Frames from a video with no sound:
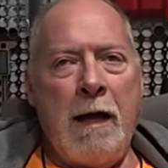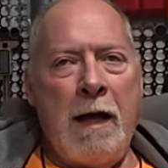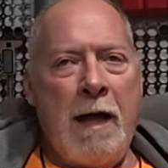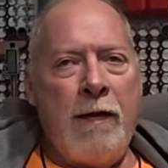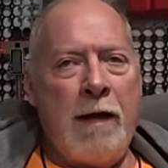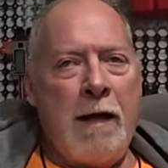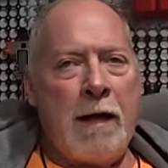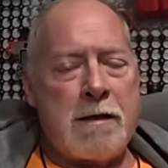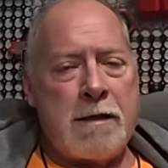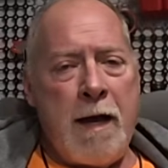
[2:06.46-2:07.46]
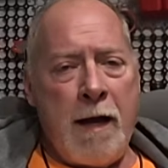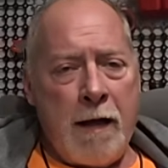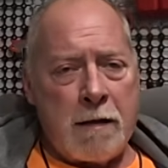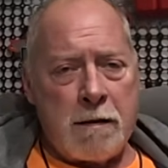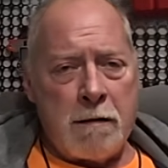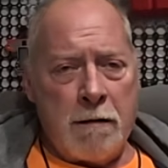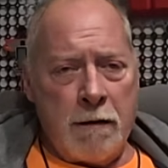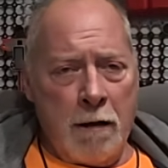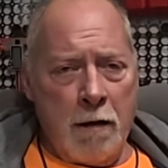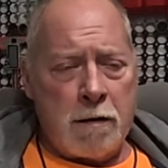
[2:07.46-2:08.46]
the aesthetics,
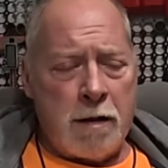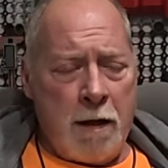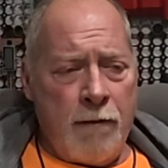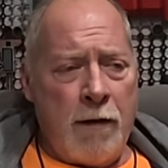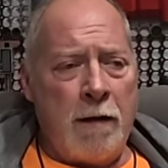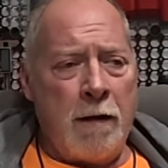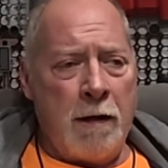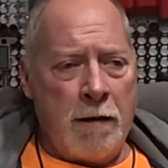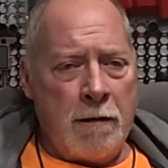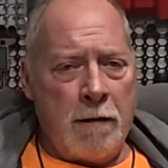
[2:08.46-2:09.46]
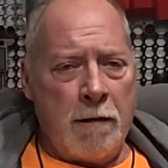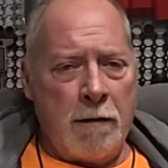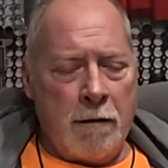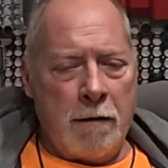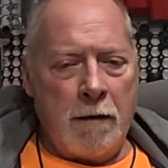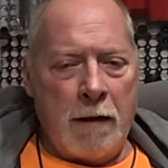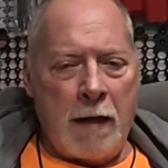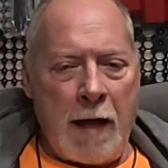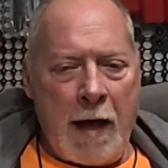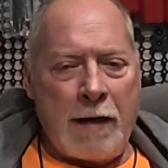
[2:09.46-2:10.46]
the looks of it, and
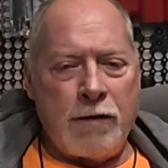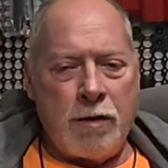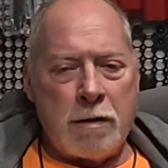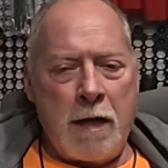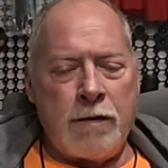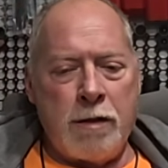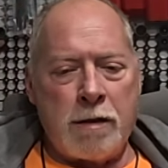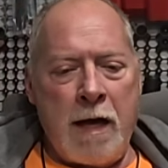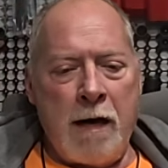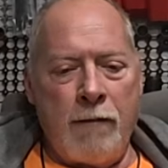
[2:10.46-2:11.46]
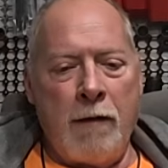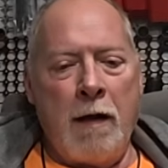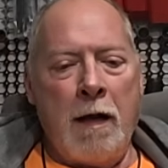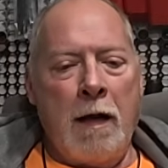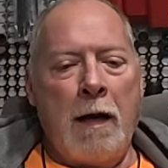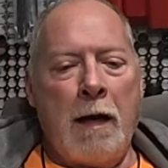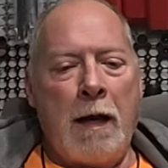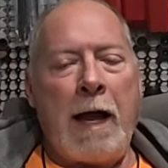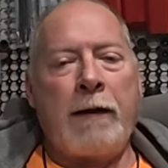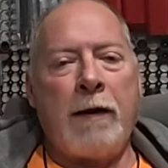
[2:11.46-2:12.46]
I just kind of
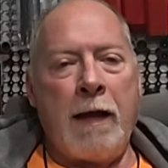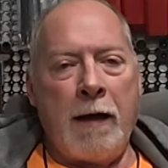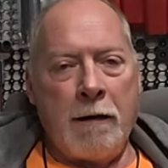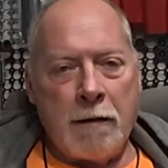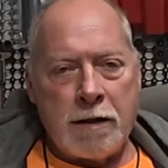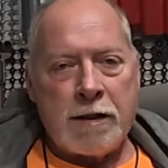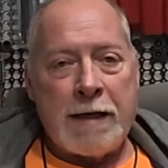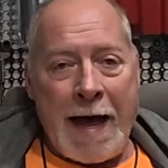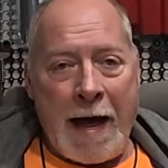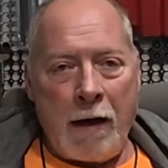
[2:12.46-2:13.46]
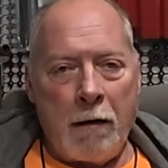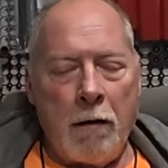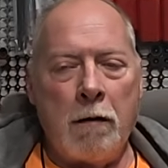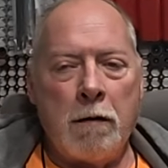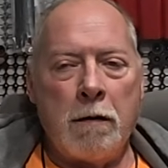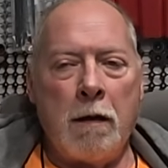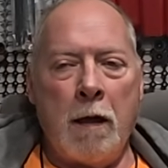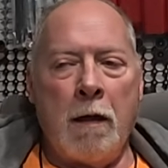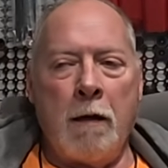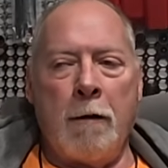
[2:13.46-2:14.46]
like that style.
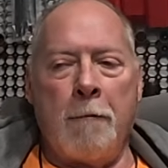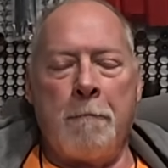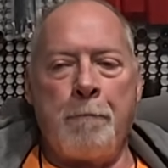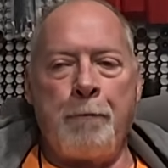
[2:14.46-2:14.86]
I